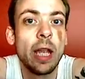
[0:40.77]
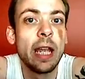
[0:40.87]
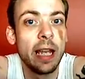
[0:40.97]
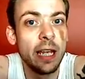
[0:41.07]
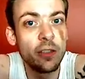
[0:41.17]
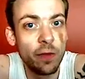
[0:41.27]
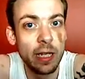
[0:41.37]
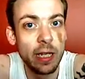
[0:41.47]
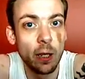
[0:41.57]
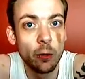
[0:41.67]
in his
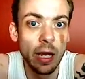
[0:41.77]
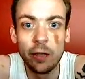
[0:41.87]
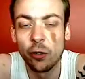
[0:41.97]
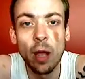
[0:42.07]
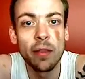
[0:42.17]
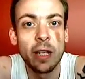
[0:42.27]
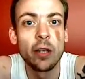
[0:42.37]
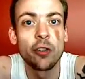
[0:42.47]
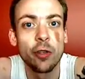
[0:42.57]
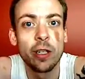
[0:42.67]
video to other
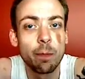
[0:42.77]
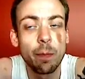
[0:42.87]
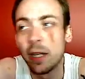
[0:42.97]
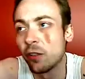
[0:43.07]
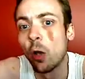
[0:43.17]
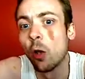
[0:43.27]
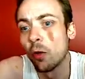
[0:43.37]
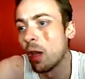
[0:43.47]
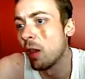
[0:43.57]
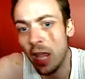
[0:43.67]
countries based
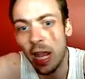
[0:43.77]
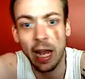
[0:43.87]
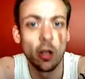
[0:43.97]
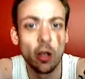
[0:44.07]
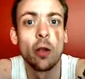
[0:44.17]
on their